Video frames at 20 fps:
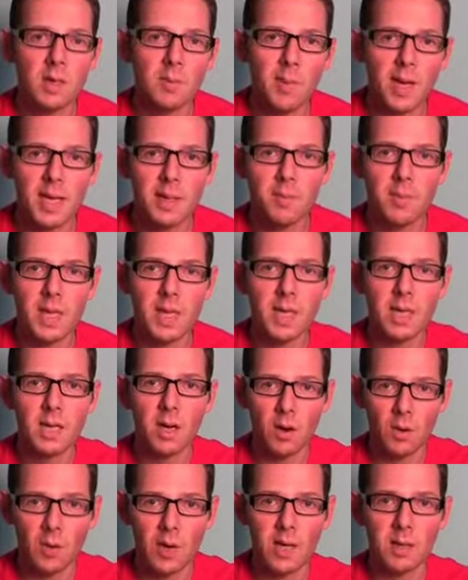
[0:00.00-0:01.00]
to make me
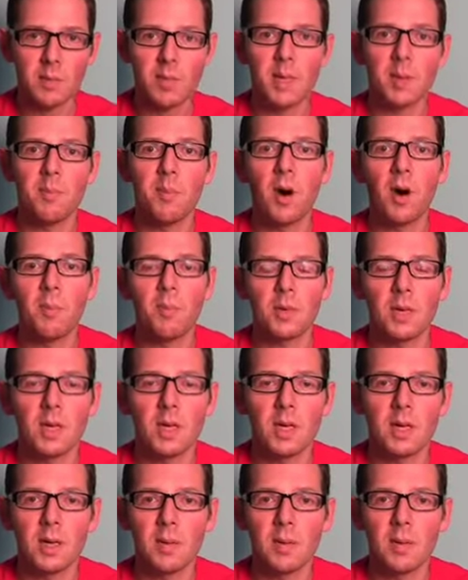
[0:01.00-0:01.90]
incredibly popular